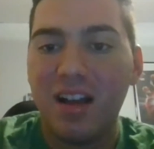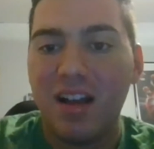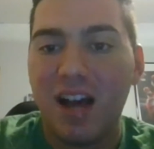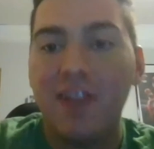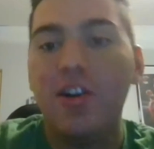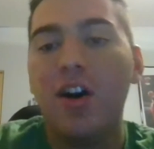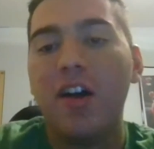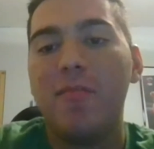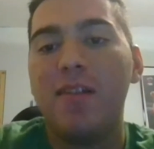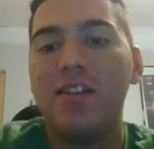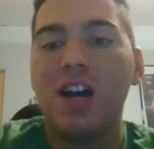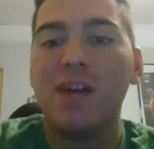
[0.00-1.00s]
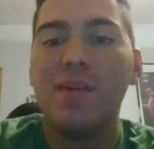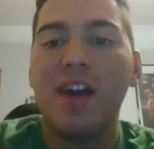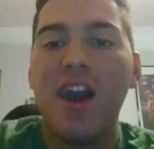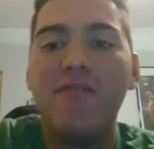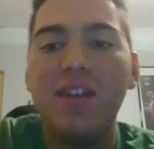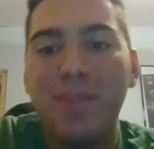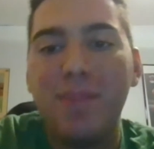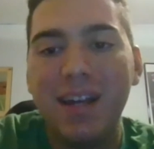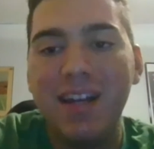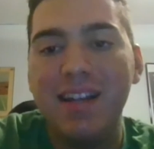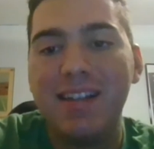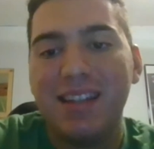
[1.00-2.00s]
I know everybody's talking about
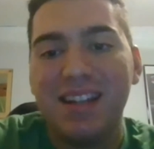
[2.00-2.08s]
MVPs.